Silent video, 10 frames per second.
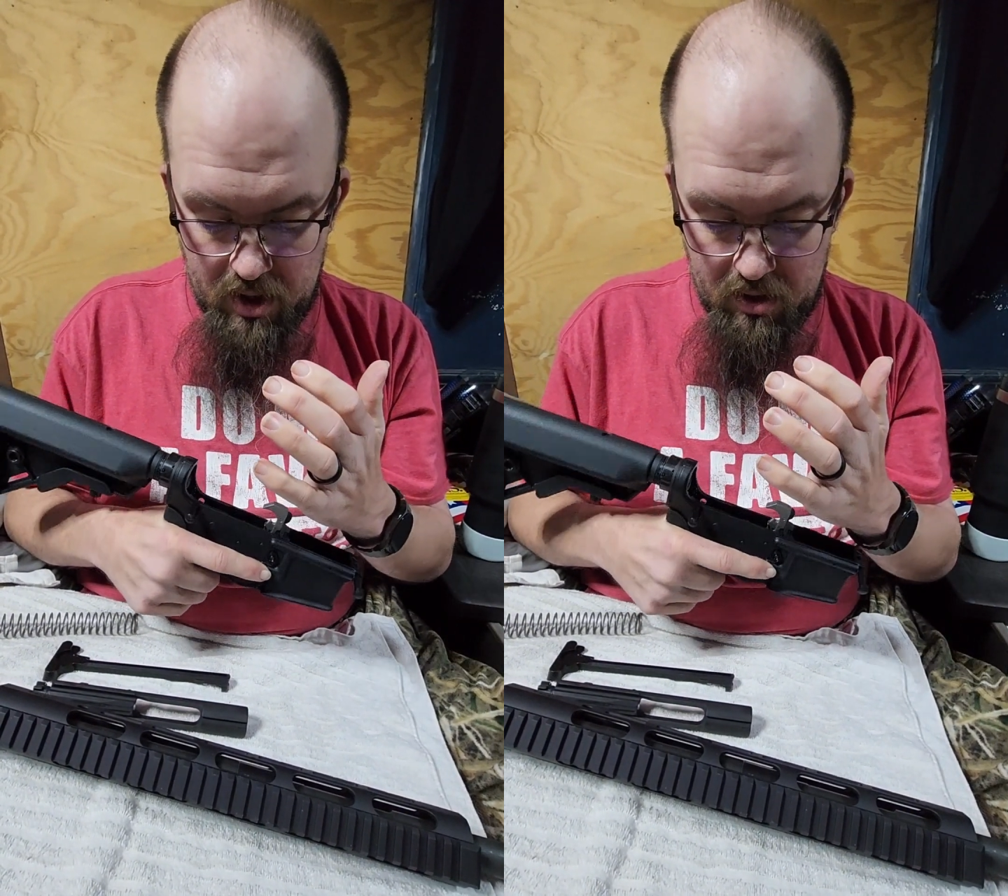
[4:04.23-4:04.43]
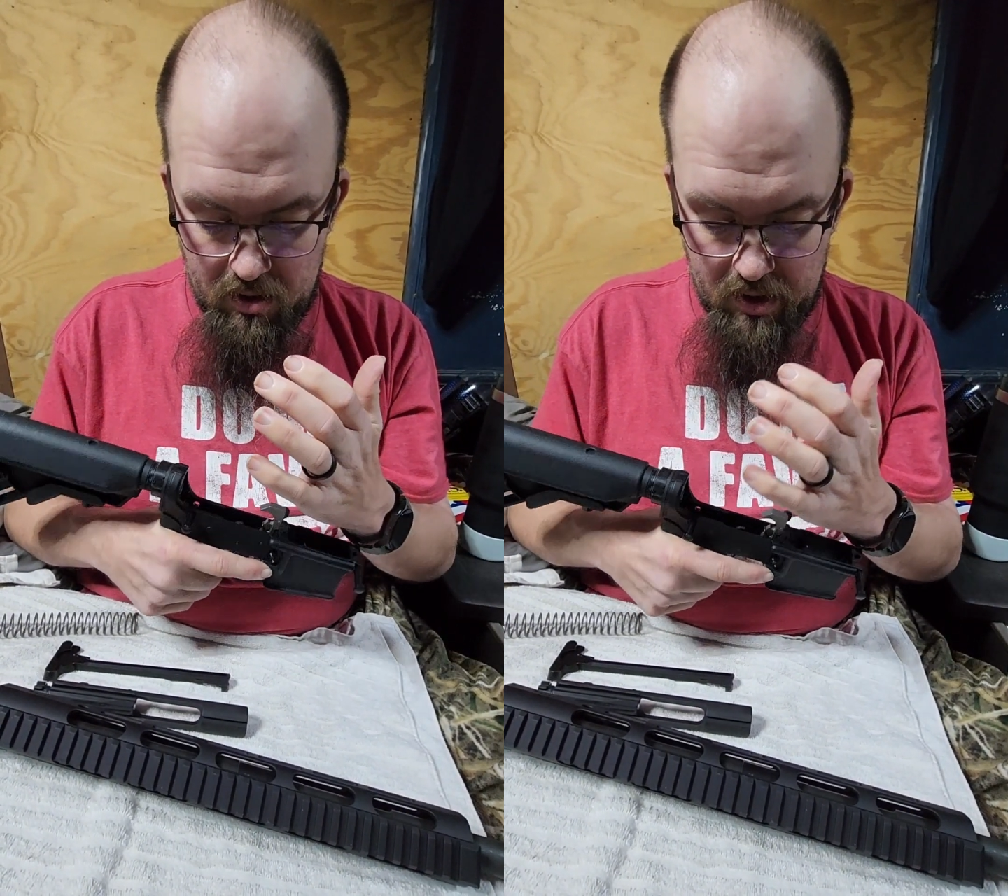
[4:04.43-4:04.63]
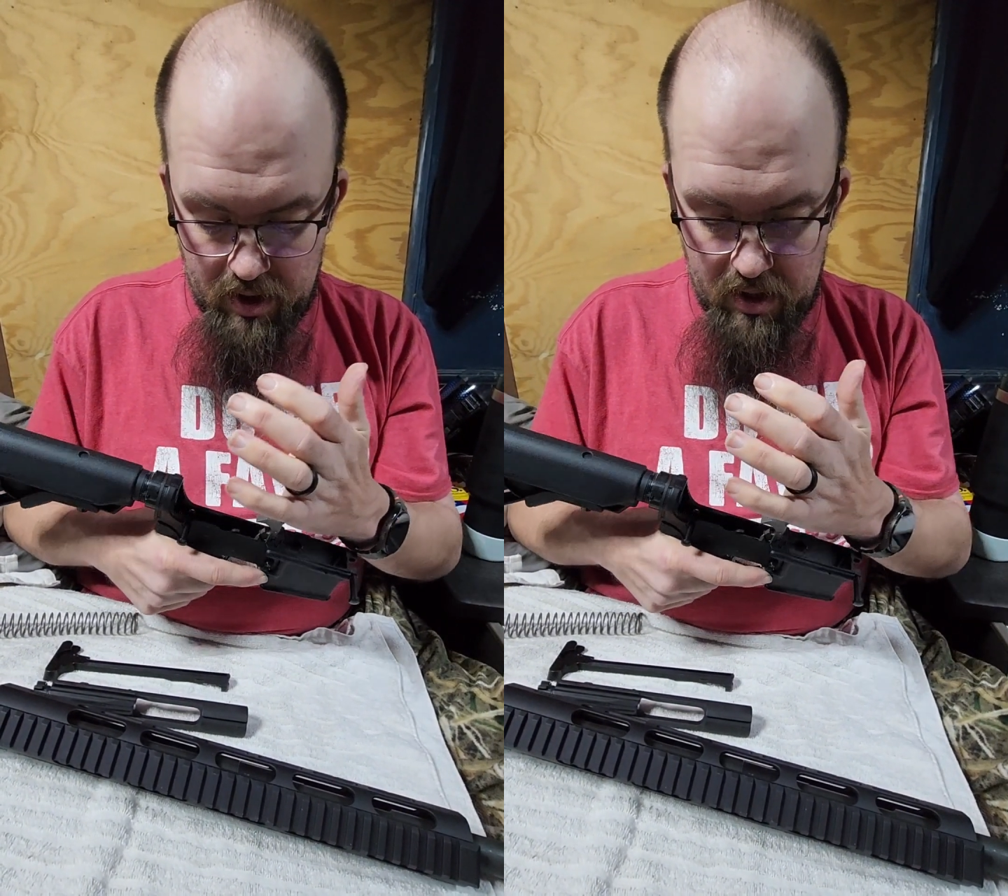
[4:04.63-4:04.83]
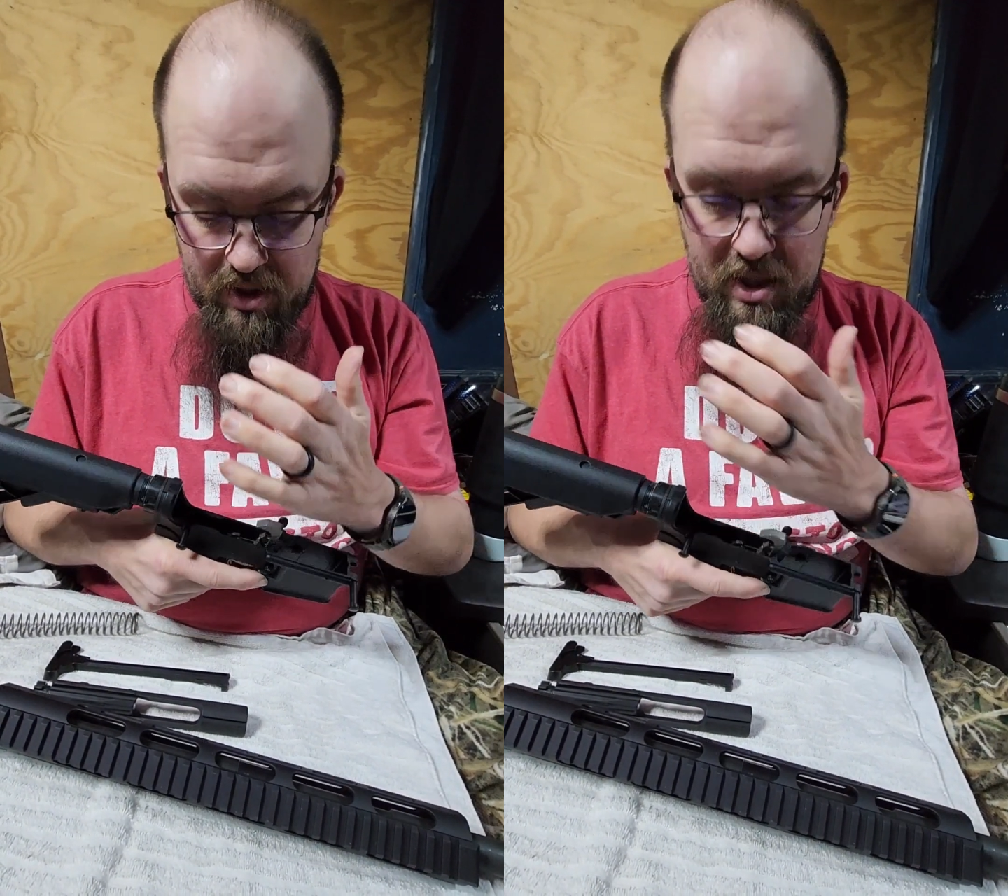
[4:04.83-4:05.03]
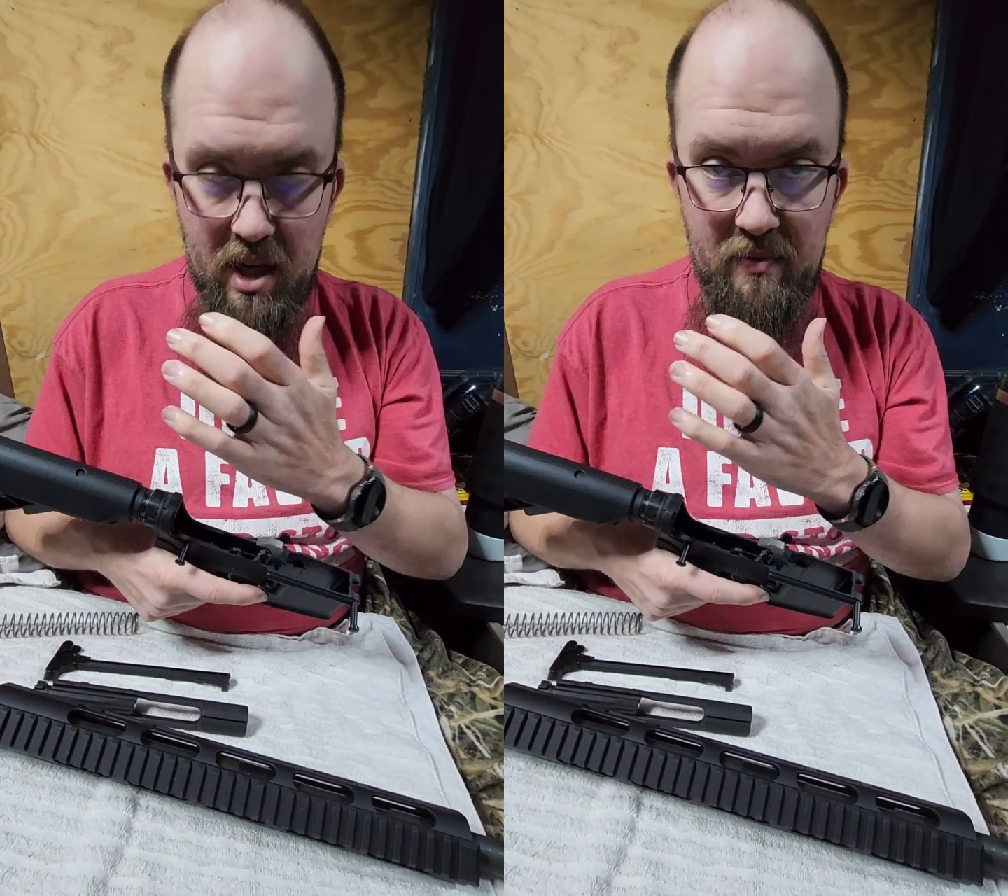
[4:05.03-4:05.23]
and all that and the
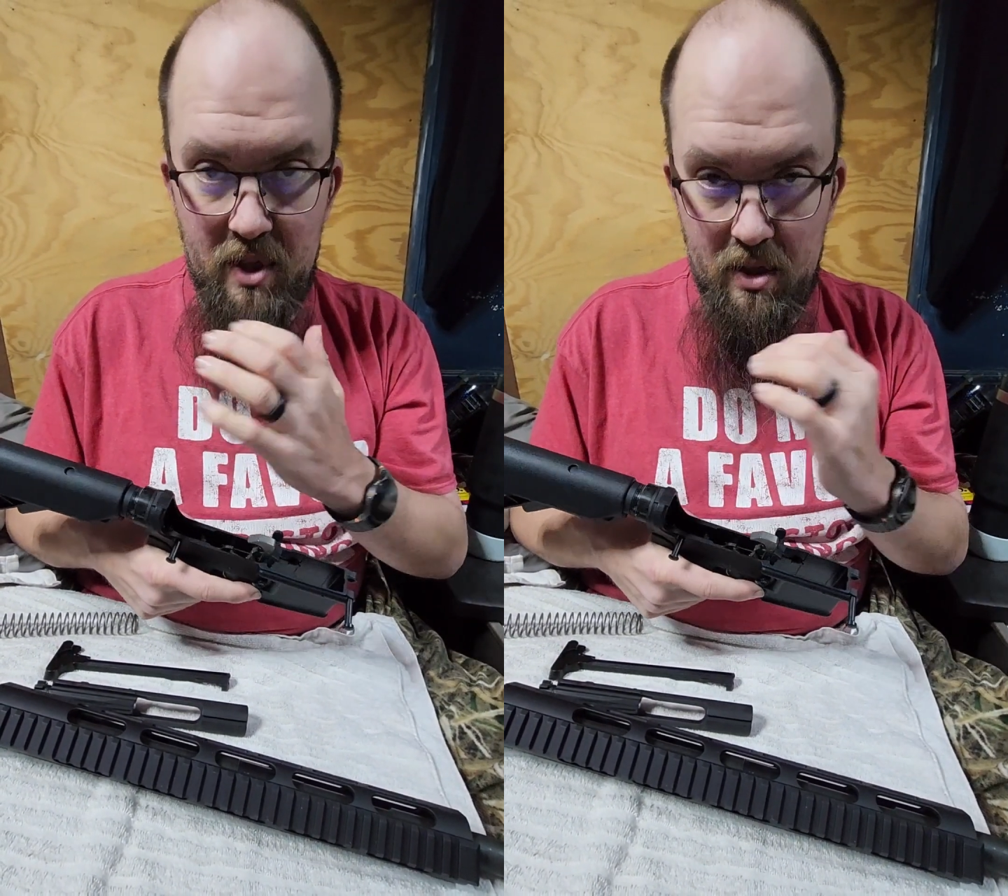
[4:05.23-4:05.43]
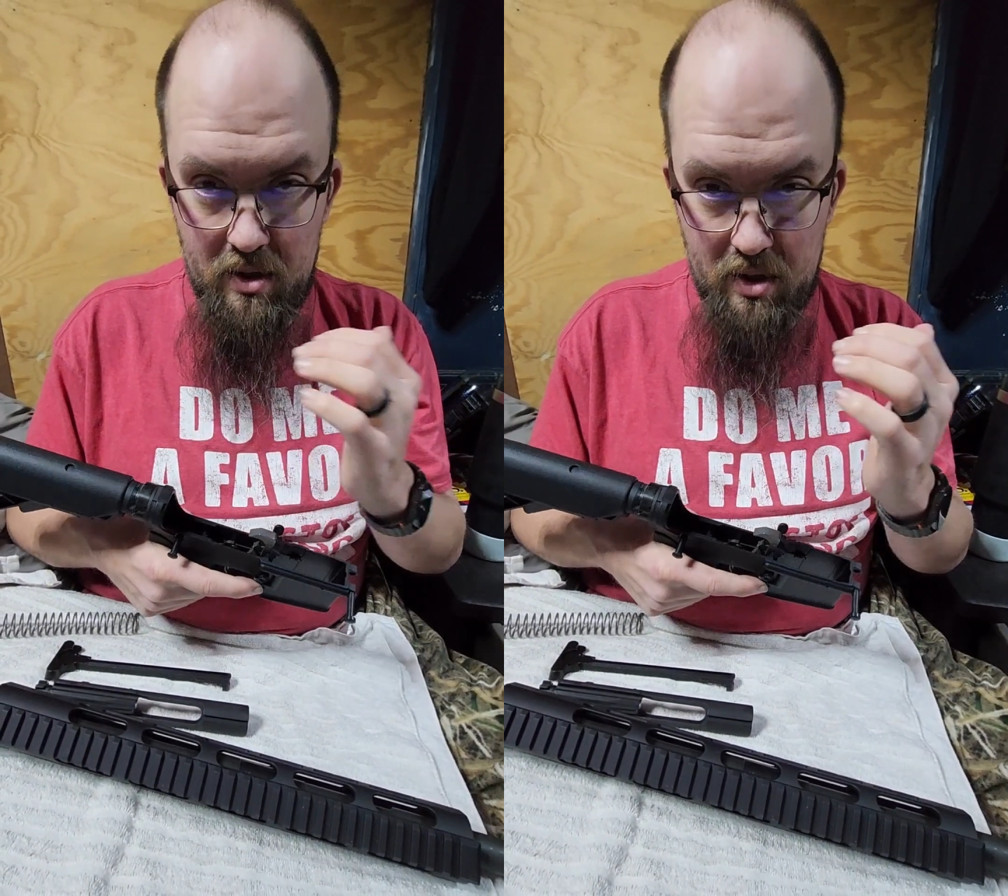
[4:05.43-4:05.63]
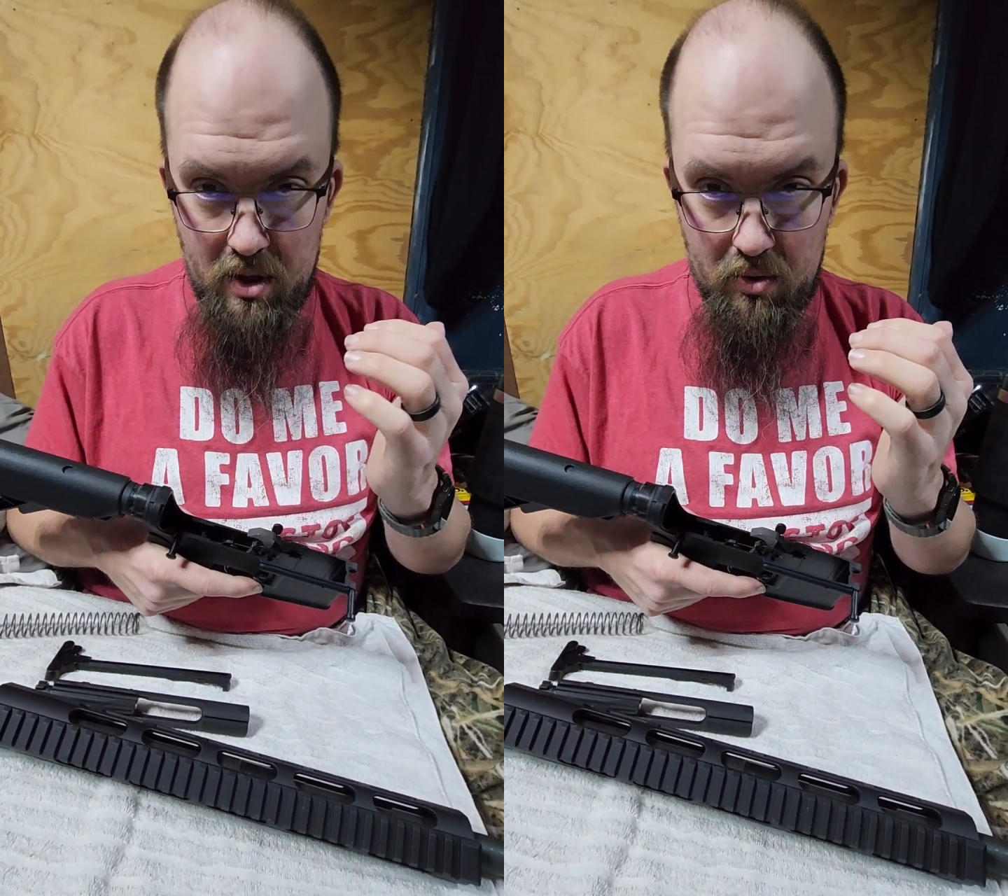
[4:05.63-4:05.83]
safety is